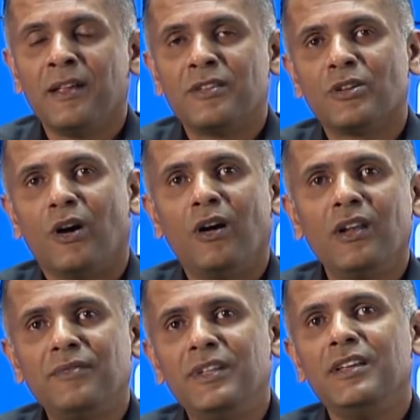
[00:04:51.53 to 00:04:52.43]
So all
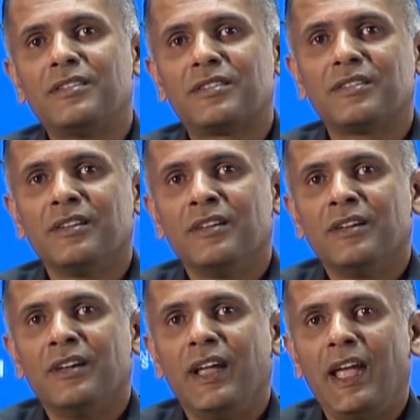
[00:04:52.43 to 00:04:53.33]
of these
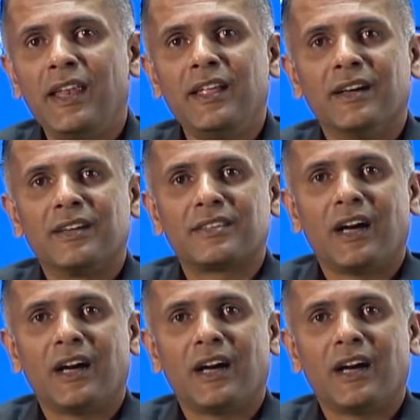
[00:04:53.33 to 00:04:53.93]
areas